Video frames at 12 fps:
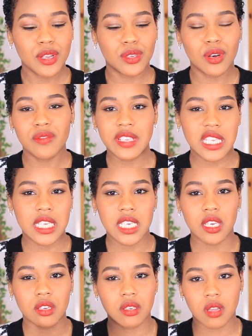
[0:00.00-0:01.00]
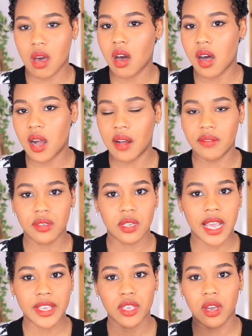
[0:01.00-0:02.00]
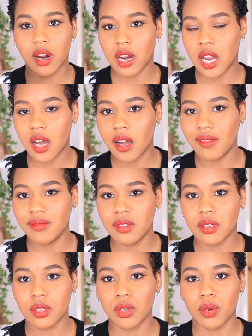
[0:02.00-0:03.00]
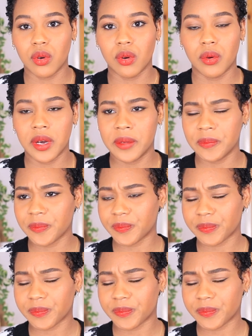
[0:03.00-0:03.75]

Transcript: So obviously your scarves, like your gloves, your